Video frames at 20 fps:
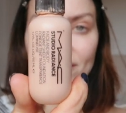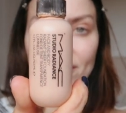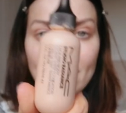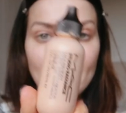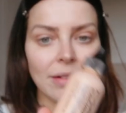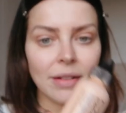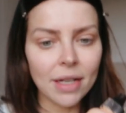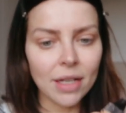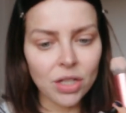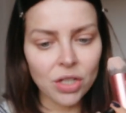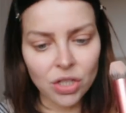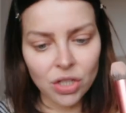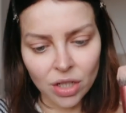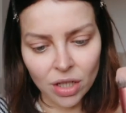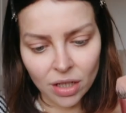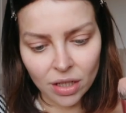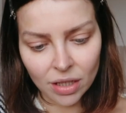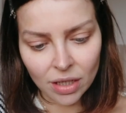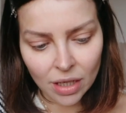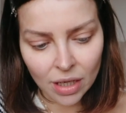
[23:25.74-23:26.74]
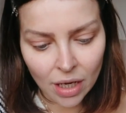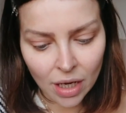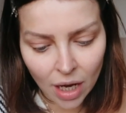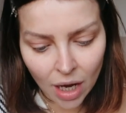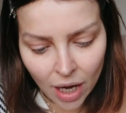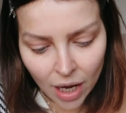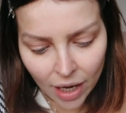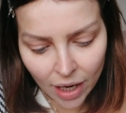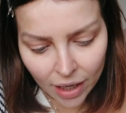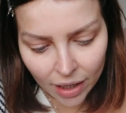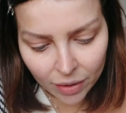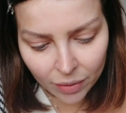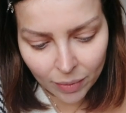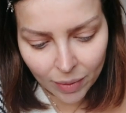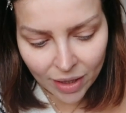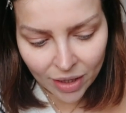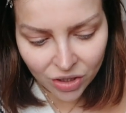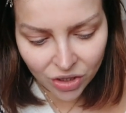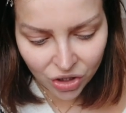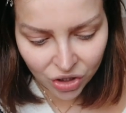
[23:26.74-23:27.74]
Foundation. I
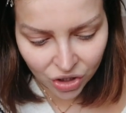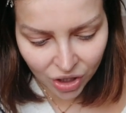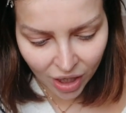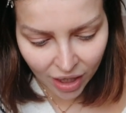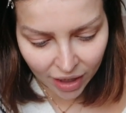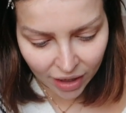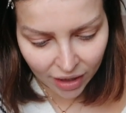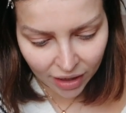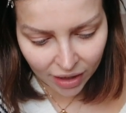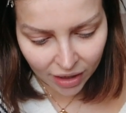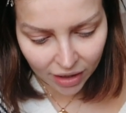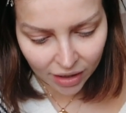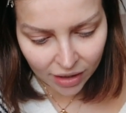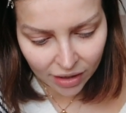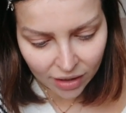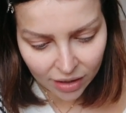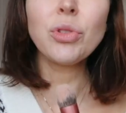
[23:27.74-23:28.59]
wear shade.